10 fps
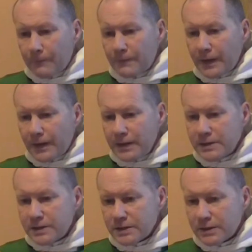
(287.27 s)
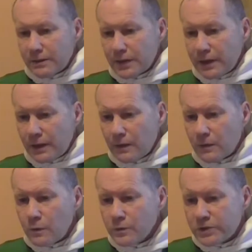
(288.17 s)
There is
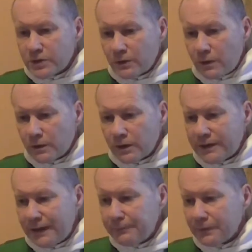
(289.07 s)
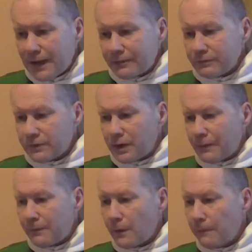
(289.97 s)
also, on a deeper level, a
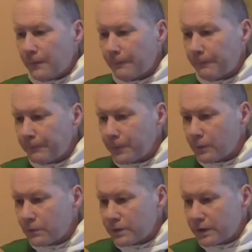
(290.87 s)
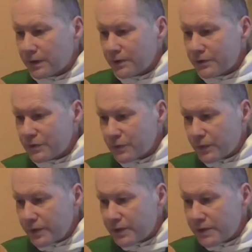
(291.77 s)
problem with regard to
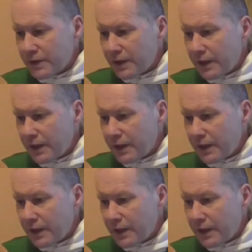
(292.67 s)
noise.